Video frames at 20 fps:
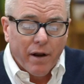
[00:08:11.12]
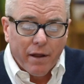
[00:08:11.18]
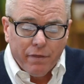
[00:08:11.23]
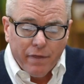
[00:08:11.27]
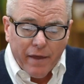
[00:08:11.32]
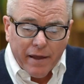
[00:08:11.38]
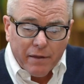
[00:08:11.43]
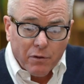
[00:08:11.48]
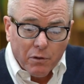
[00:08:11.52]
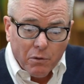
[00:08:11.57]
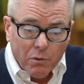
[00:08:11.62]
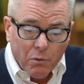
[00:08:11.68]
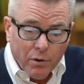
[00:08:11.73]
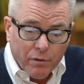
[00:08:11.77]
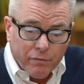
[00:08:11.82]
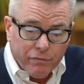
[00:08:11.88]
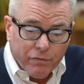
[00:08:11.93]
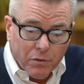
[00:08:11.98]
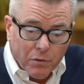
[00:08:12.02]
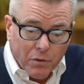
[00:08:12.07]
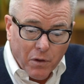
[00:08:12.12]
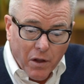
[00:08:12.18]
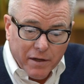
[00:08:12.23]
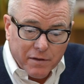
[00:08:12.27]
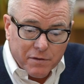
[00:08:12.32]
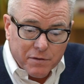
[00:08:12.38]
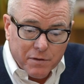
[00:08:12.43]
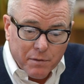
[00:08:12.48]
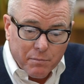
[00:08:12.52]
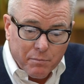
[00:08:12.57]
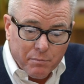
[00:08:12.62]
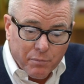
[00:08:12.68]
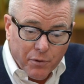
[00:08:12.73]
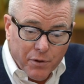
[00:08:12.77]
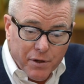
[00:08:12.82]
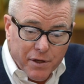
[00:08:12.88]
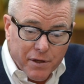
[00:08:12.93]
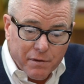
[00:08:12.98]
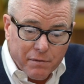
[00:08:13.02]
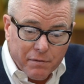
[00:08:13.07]
and I thank the Lord for lungs that
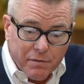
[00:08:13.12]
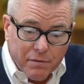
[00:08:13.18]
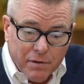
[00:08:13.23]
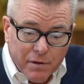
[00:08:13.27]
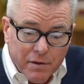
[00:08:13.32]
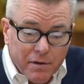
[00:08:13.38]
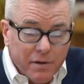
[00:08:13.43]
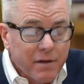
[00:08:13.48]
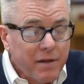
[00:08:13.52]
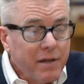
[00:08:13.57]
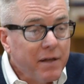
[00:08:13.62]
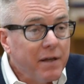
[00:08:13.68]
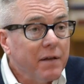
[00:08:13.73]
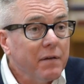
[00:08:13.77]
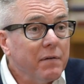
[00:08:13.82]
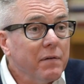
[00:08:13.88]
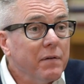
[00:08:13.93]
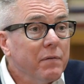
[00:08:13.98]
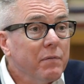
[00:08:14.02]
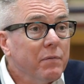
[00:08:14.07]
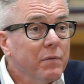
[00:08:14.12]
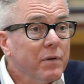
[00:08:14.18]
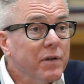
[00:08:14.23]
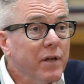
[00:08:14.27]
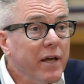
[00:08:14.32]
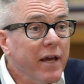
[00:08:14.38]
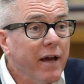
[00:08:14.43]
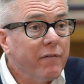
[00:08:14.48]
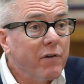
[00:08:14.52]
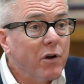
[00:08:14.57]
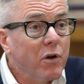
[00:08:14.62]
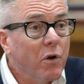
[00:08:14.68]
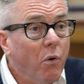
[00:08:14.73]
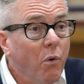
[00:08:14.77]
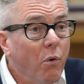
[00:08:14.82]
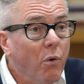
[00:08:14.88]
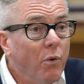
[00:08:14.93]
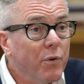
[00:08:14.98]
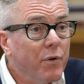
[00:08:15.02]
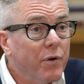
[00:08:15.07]
breathe in when you have a
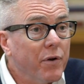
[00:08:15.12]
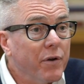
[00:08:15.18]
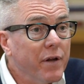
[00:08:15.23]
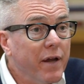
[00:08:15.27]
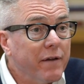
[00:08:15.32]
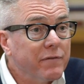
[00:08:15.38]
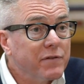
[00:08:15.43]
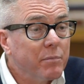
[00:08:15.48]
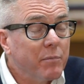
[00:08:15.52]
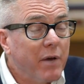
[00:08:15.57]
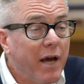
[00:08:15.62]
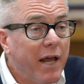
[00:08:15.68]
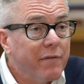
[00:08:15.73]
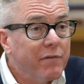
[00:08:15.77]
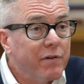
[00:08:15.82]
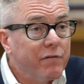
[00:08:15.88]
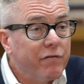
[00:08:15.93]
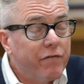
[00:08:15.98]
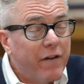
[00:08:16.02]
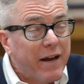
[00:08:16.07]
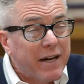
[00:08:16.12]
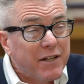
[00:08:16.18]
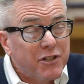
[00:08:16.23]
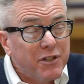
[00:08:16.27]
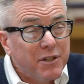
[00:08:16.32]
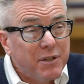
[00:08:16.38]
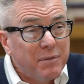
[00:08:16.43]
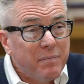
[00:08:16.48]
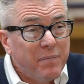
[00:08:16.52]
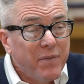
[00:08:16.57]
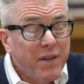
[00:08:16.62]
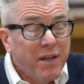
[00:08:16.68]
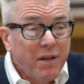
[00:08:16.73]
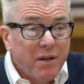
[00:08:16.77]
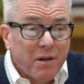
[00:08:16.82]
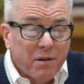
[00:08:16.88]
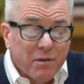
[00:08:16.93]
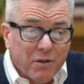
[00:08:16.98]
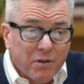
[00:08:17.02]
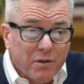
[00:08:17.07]
cold or you have some kind of infection.
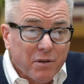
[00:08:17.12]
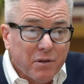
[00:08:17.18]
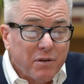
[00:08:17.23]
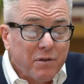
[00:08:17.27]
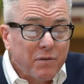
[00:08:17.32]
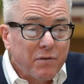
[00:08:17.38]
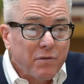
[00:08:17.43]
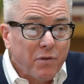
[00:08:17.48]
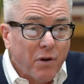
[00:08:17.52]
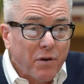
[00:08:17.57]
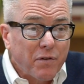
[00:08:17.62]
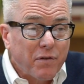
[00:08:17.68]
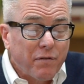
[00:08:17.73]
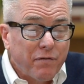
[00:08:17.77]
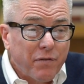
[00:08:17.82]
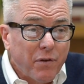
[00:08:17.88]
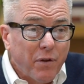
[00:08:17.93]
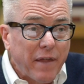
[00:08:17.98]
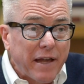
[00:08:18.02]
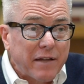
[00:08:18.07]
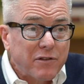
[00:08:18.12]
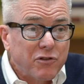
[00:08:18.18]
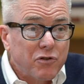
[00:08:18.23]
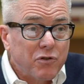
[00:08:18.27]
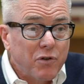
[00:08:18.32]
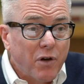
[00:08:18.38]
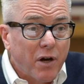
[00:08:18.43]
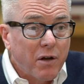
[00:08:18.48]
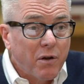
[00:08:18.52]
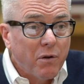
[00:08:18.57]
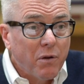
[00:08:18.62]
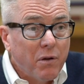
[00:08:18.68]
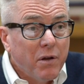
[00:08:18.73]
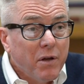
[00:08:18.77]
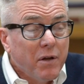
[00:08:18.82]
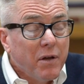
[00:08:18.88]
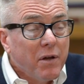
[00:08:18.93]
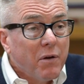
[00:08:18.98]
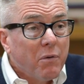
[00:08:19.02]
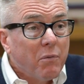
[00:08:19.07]
You, you start to feel that
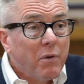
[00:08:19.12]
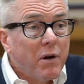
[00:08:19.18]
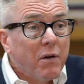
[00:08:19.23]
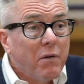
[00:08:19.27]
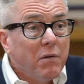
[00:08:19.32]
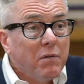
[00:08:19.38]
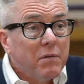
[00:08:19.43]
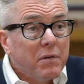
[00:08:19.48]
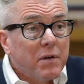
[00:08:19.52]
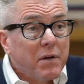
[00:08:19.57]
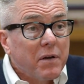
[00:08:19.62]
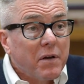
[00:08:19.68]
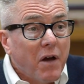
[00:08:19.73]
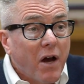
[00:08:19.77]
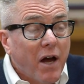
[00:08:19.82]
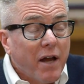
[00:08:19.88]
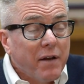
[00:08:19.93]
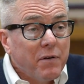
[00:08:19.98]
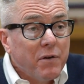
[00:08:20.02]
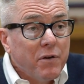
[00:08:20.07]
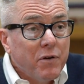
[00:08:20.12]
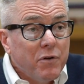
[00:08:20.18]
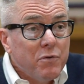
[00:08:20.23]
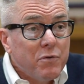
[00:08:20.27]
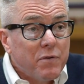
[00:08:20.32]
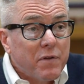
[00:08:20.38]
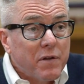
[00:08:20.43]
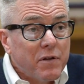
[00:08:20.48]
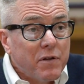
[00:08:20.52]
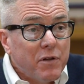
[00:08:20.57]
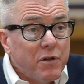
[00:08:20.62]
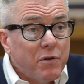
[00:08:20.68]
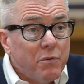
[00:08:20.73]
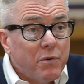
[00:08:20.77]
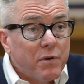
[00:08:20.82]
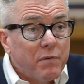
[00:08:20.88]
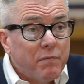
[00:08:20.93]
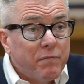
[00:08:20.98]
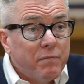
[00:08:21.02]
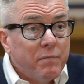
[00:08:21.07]
struggle. Well, God knew that you
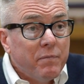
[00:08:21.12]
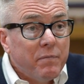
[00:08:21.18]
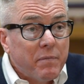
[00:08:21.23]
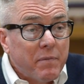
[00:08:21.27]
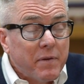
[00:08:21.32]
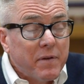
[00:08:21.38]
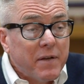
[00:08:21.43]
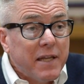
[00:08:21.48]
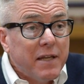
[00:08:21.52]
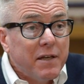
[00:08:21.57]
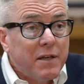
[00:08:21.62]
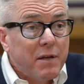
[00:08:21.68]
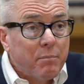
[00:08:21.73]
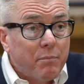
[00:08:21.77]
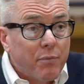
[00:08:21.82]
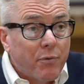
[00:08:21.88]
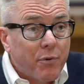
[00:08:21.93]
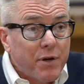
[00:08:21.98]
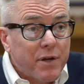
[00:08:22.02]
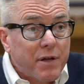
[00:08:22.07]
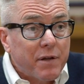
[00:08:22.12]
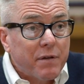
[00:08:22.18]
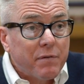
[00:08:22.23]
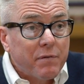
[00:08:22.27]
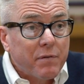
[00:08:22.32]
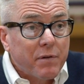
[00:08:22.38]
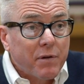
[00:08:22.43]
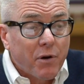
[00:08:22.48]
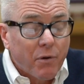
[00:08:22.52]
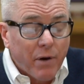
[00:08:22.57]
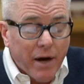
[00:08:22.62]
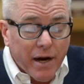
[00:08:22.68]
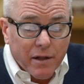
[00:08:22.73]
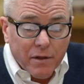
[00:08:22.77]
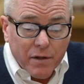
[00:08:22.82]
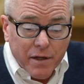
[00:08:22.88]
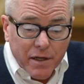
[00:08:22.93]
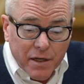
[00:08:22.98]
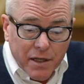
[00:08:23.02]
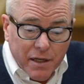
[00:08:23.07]
would need to breathe
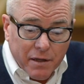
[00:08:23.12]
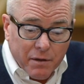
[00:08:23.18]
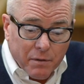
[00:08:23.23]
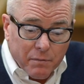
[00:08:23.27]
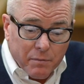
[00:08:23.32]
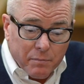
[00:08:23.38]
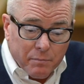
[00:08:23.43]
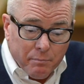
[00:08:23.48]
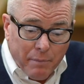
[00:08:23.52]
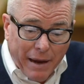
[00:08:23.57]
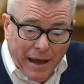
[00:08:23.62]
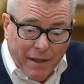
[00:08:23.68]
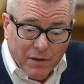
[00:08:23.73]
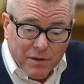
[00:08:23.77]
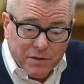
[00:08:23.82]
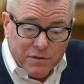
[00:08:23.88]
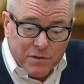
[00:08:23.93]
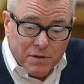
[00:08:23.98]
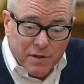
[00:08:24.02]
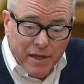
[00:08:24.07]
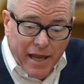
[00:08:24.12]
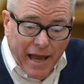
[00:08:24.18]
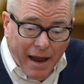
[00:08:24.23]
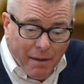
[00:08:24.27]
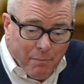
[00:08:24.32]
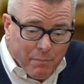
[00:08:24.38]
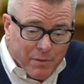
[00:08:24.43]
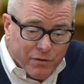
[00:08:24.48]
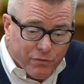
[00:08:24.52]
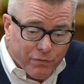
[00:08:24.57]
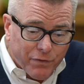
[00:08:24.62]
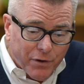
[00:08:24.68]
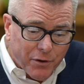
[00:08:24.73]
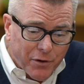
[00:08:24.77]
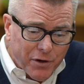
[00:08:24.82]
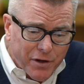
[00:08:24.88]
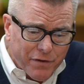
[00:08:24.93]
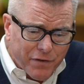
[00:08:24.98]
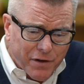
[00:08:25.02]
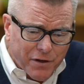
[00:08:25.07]
correctly, and He balanced the
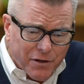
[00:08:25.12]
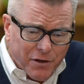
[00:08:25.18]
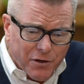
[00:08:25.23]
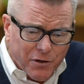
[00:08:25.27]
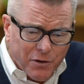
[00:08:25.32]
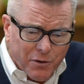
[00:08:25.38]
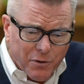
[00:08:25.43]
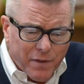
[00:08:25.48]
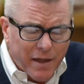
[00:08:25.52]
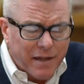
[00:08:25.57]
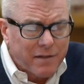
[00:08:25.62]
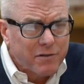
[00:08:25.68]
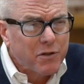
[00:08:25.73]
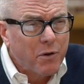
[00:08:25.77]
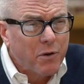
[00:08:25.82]
atmosphere even to do that.